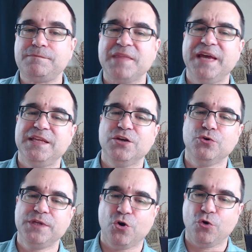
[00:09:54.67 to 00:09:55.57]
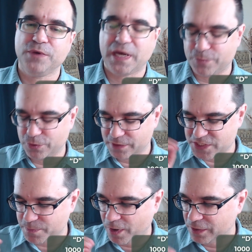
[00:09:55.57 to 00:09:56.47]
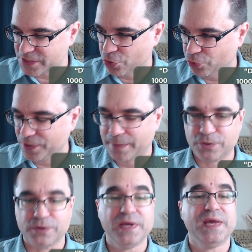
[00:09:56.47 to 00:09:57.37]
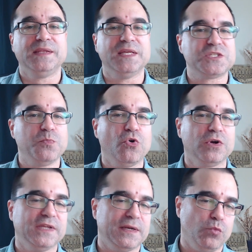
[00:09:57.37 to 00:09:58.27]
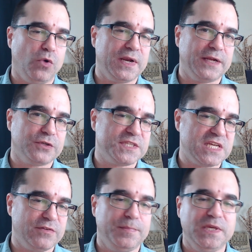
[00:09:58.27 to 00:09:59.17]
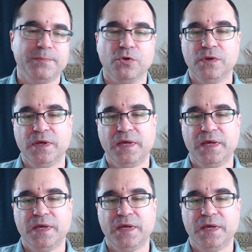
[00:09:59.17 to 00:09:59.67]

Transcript: And the only whole number, the smallest whole number that's more than 107 people